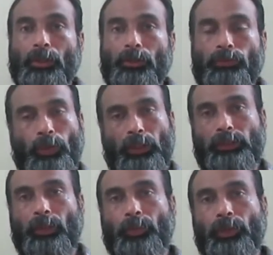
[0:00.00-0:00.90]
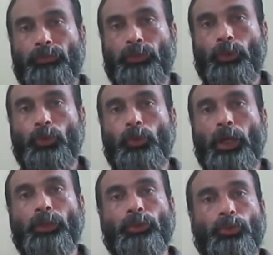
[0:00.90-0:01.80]
For example, if you
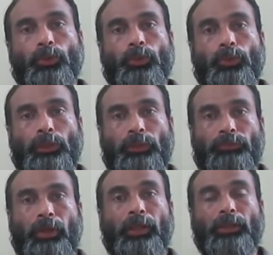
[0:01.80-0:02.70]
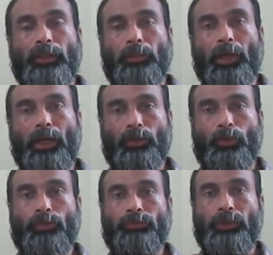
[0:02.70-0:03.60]
want to find the
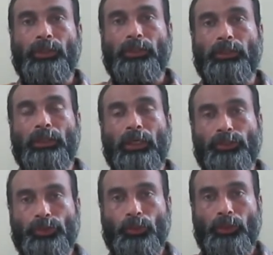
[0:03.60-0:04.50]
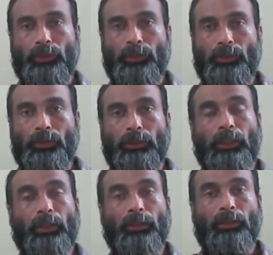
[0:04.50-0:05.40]
mark of a third student,
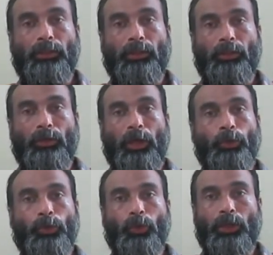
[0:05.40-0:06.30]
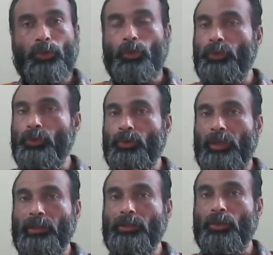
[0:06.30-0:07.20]
then how you are going to
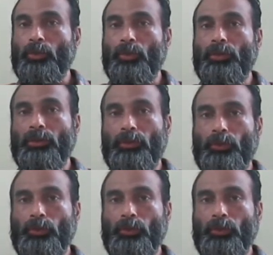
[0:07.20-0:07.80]
write the code?